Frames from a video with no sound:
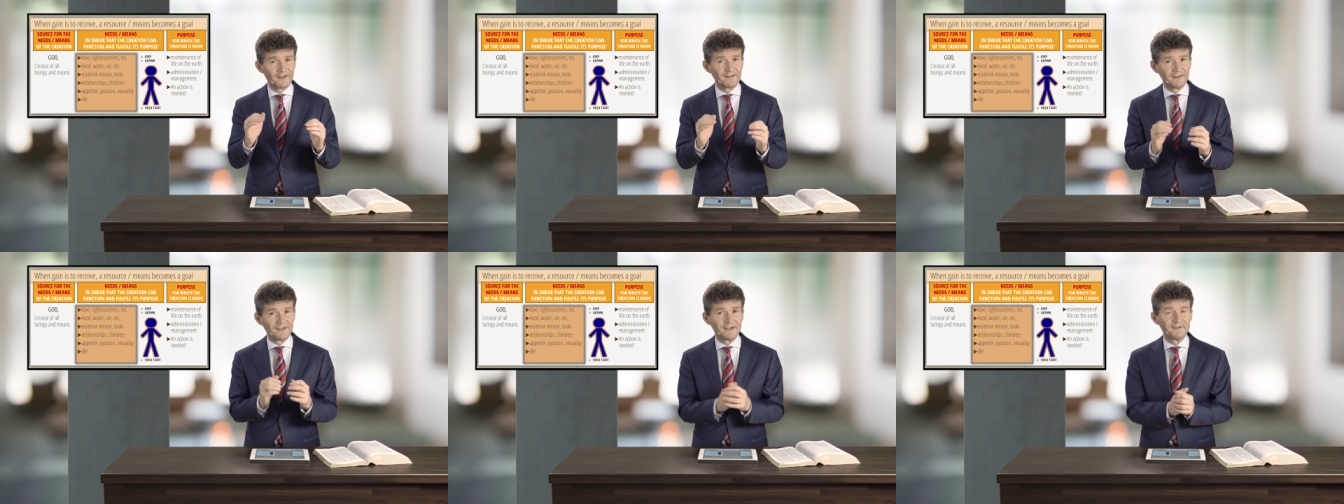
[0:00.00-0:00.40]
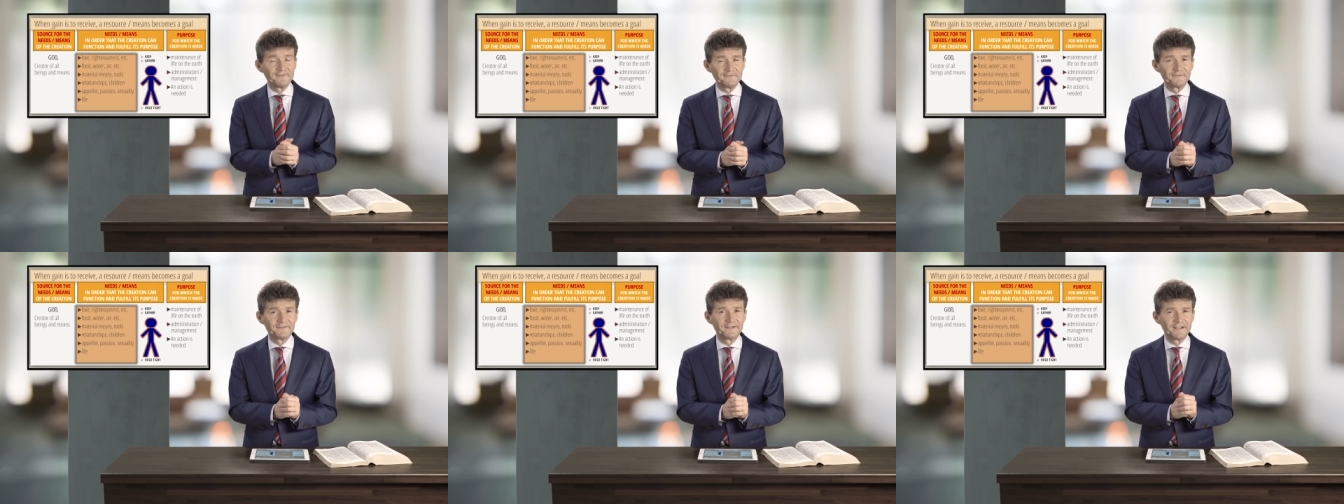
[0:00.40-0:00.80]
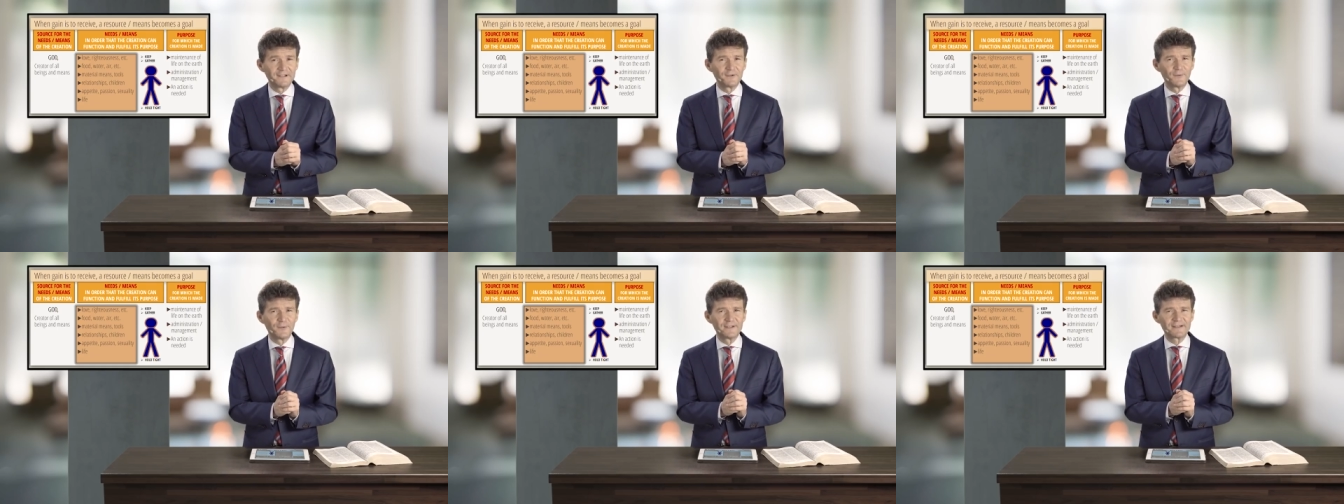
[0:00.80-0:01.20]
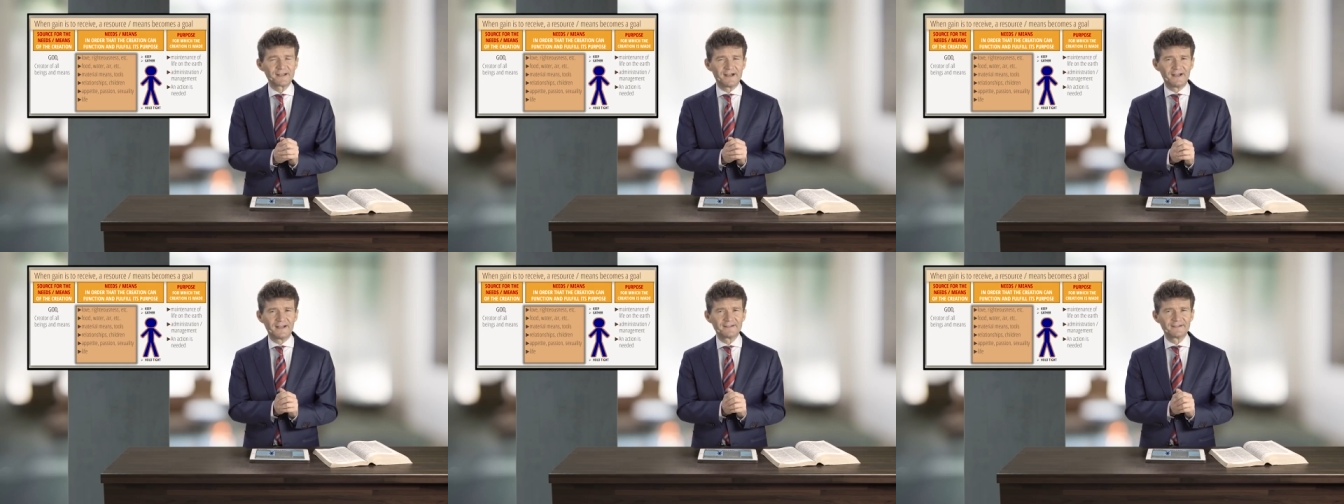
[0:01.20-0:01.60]
love into his
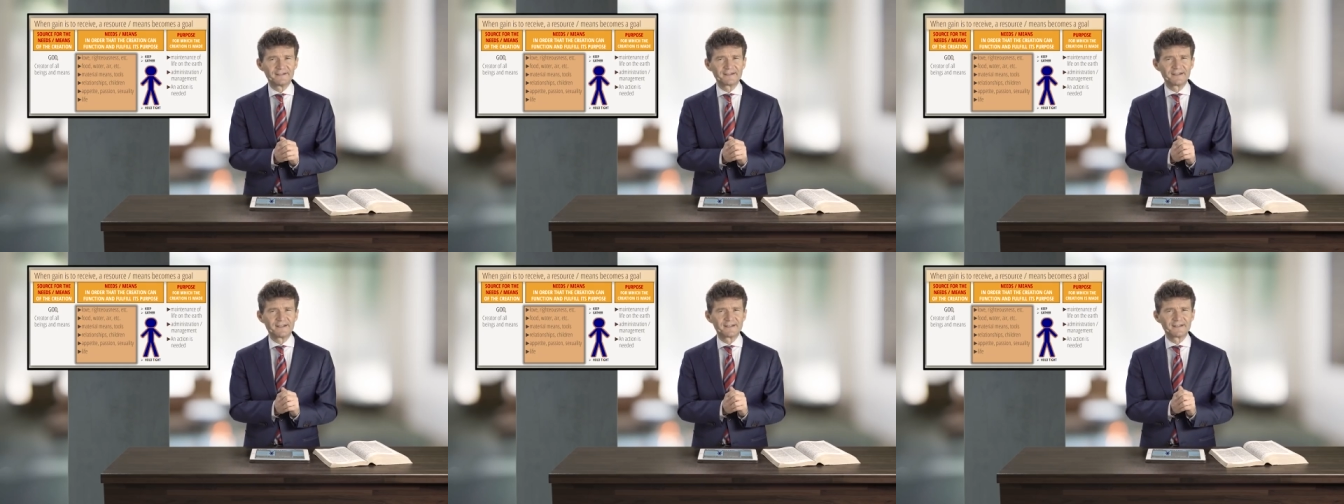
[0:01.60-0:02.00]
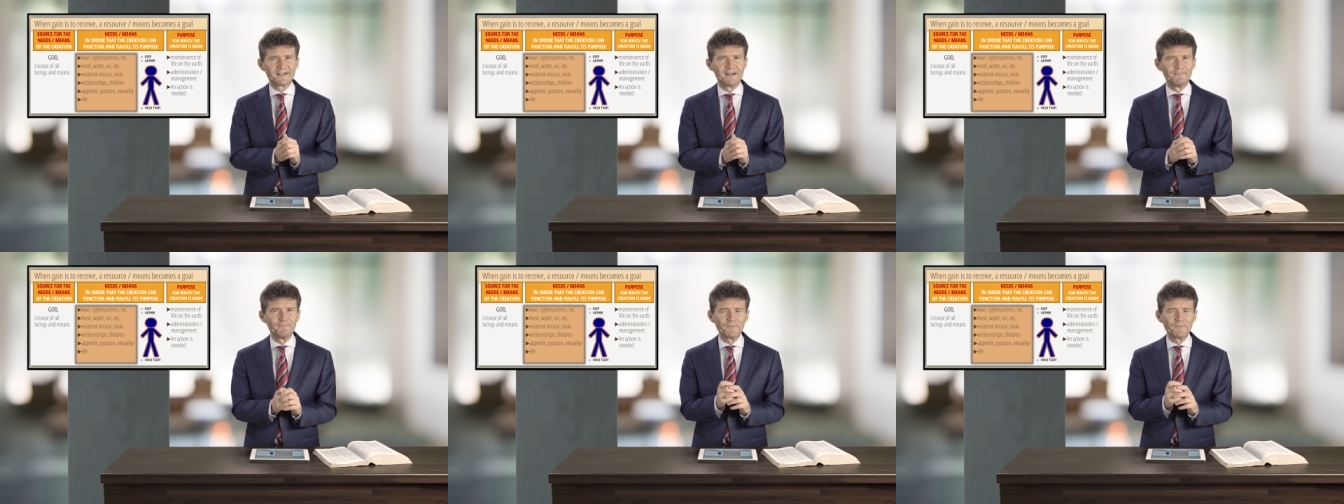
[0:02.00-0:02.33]
eyes, he says,